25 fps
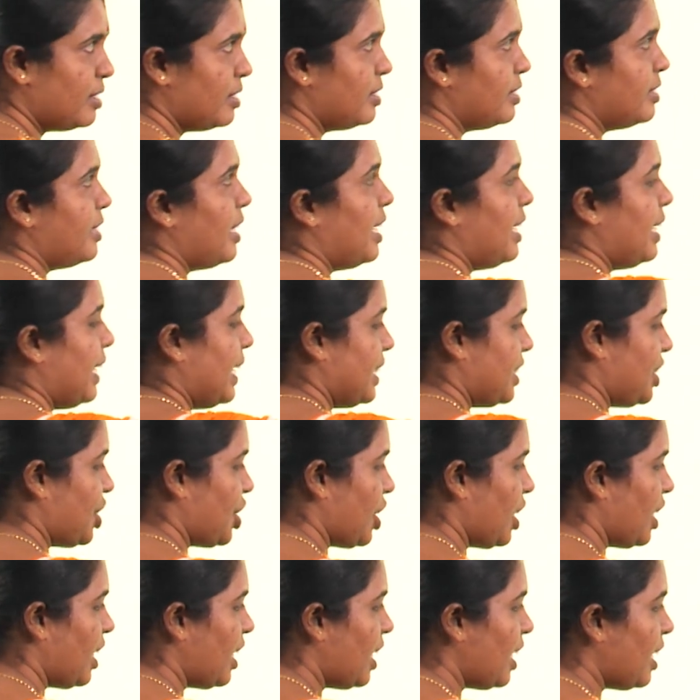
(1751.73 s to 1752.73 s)
The
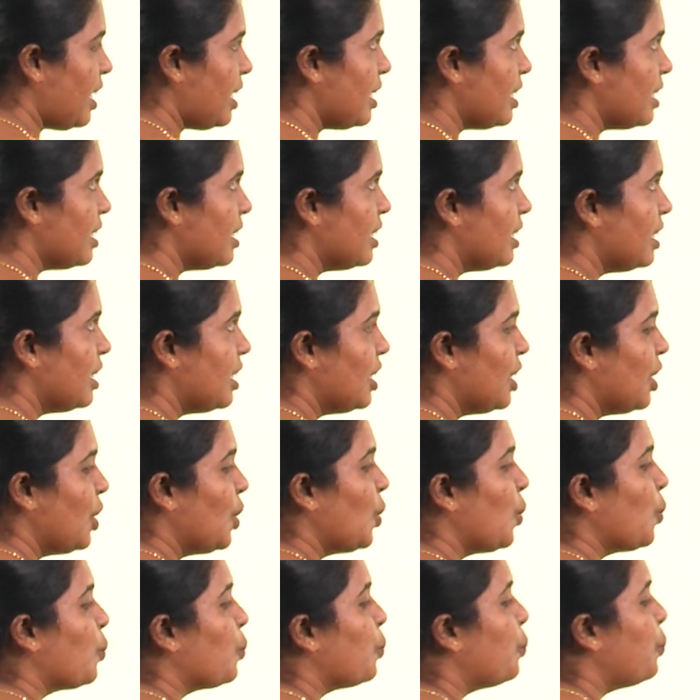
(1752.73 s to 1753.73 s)
letter
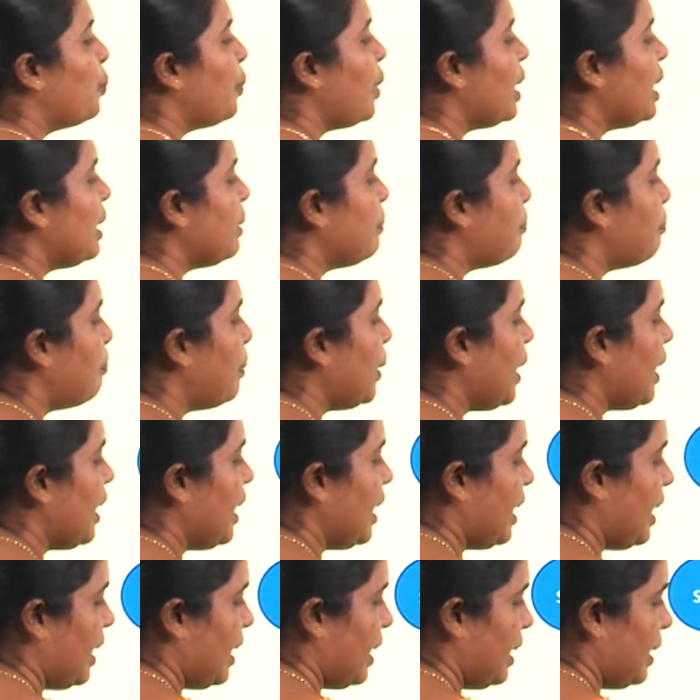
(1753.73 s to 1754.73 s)
will
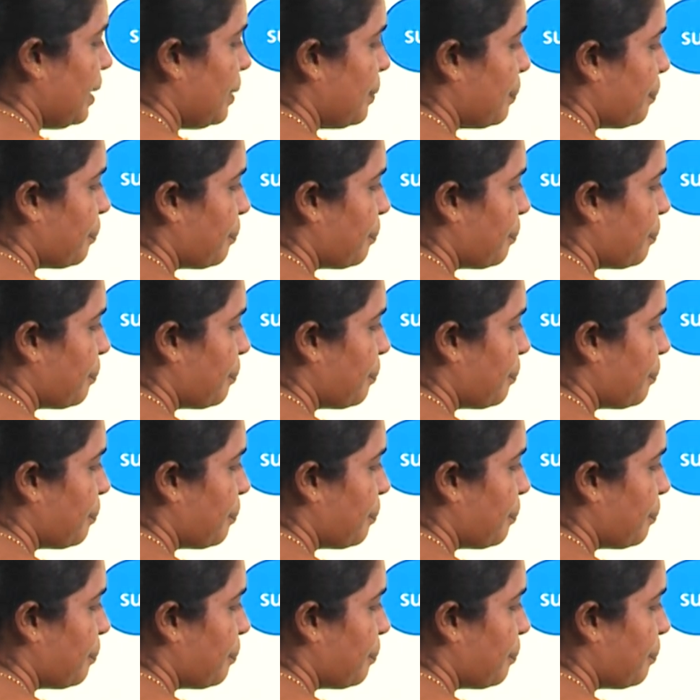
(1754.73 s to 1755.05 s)
be.